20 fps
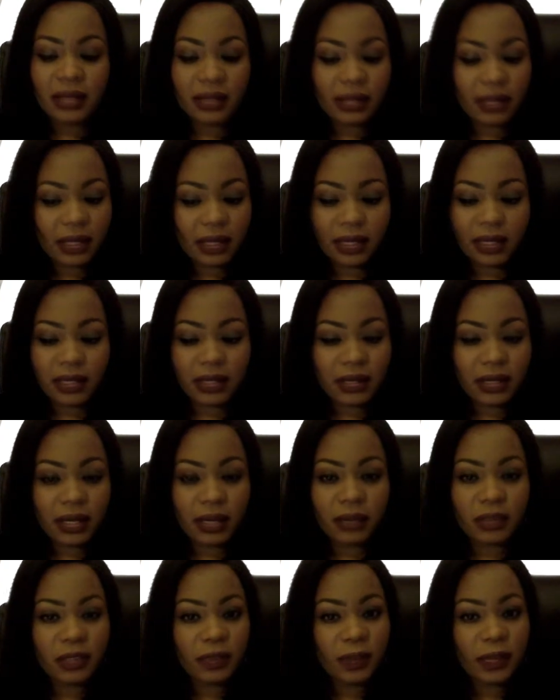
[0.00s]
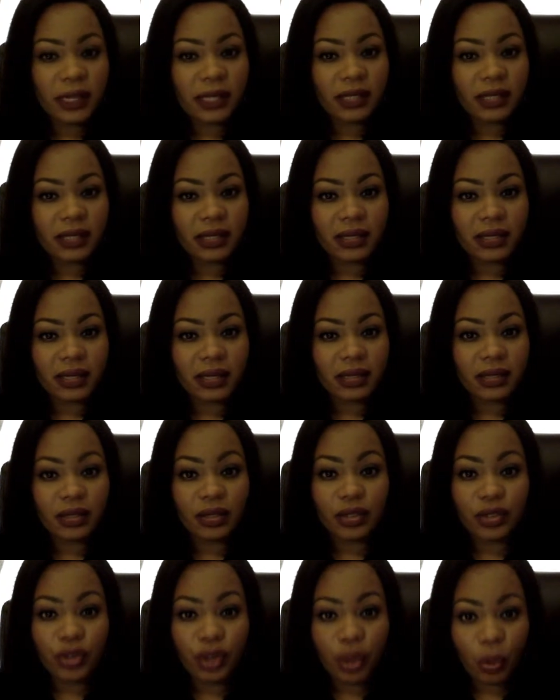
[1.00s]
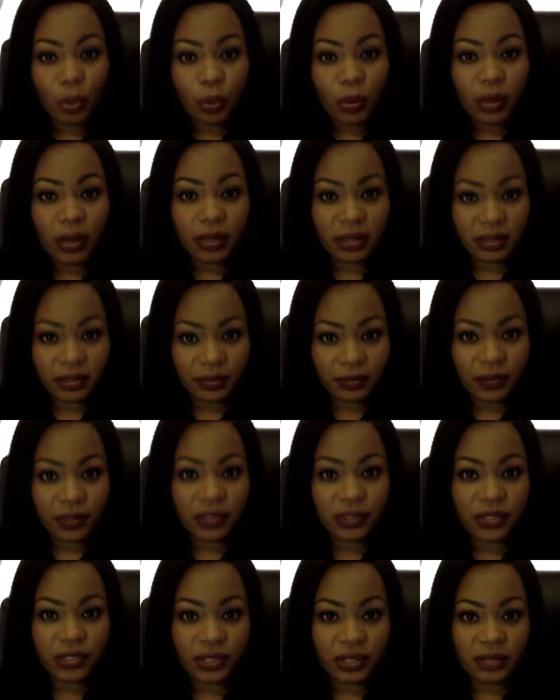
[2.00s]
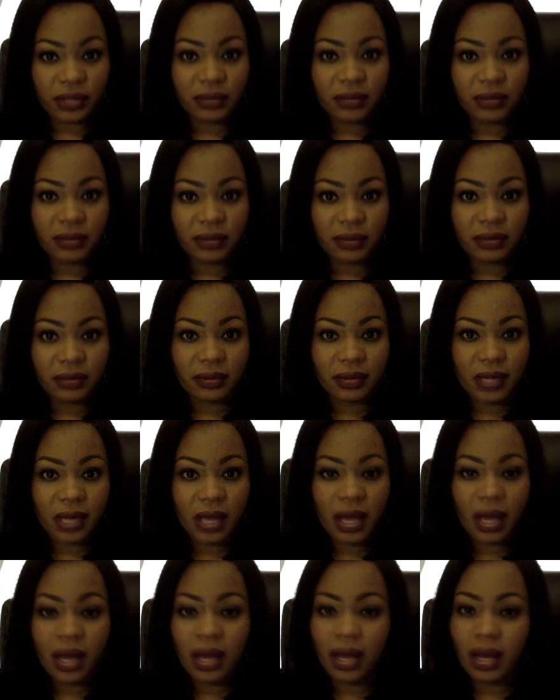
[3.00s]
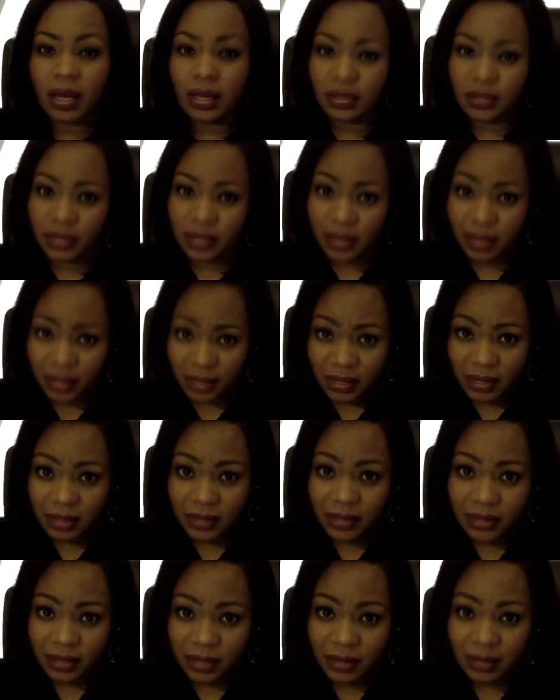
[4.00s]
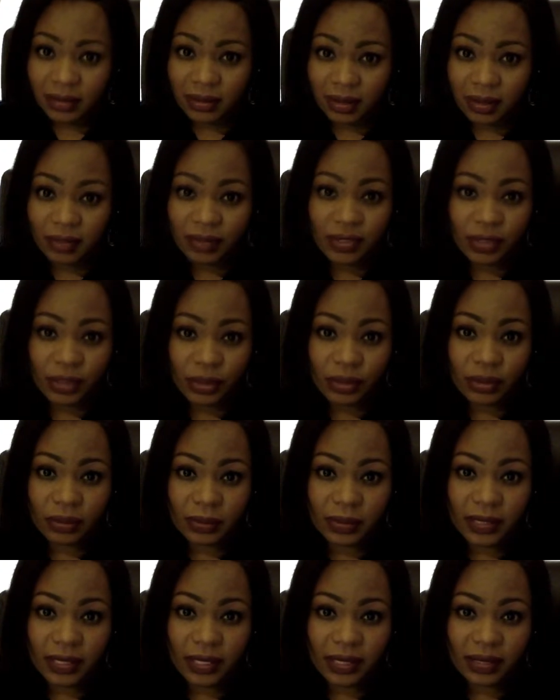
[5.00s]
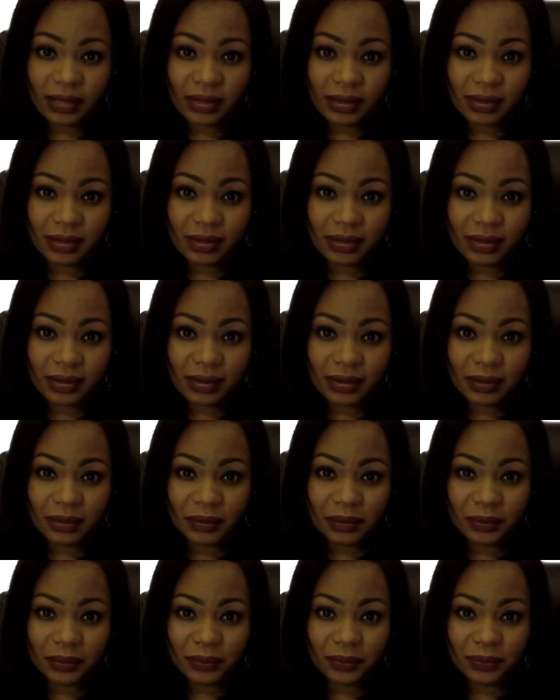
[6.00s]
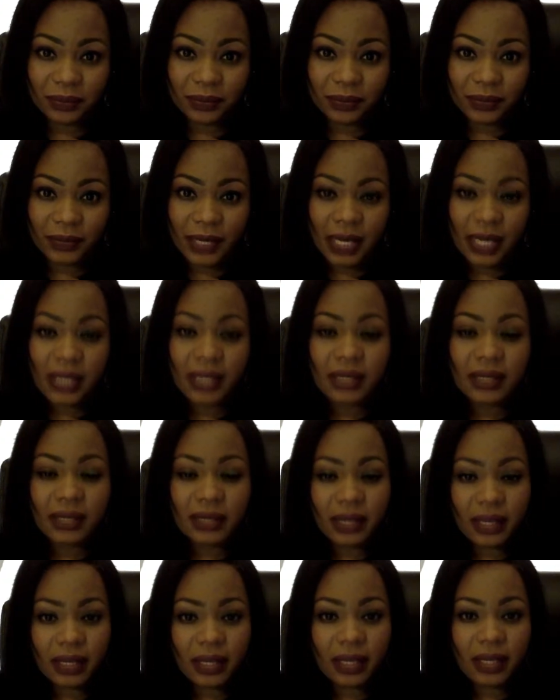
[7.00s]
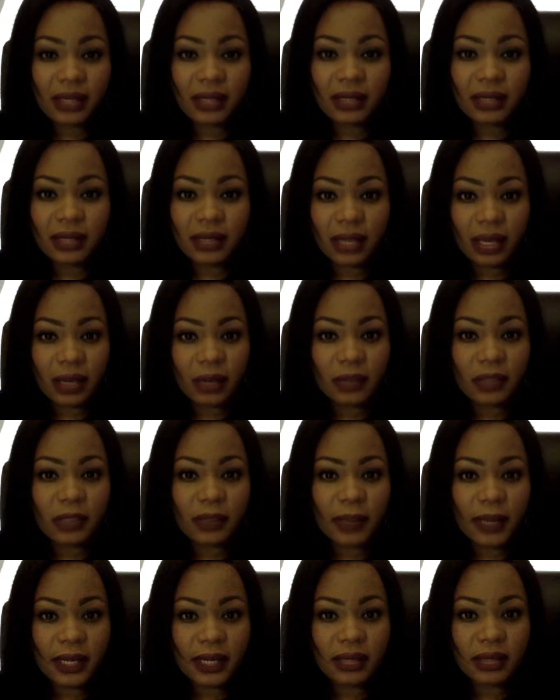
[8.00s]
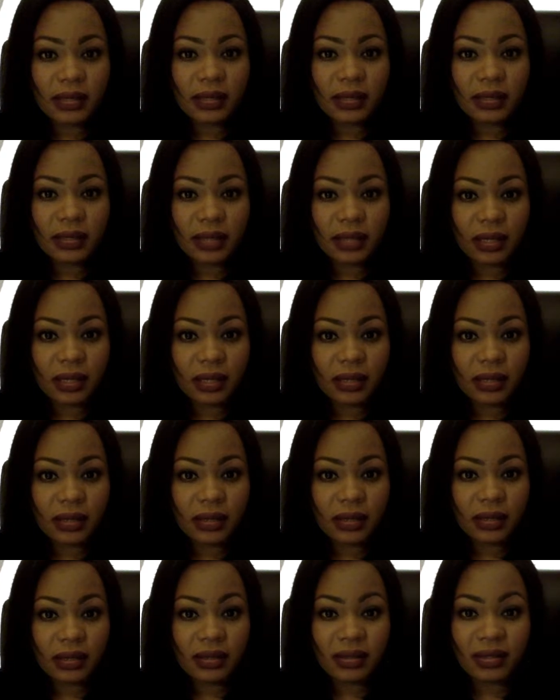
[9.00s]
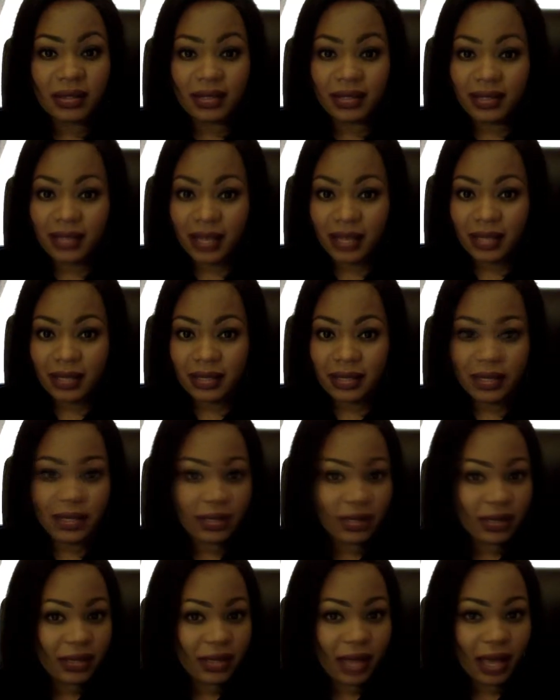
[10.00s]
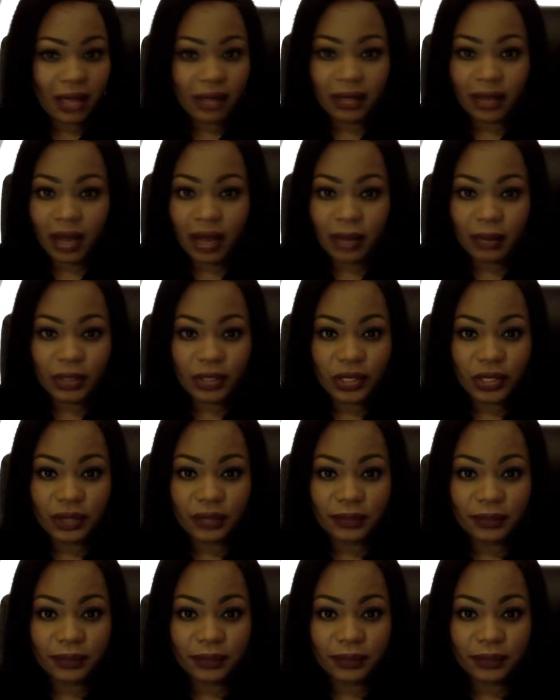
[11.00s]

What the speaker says: Sitting in the same space that says no one can function under these set of circumstances. Sitting in the same space that says success is not an option.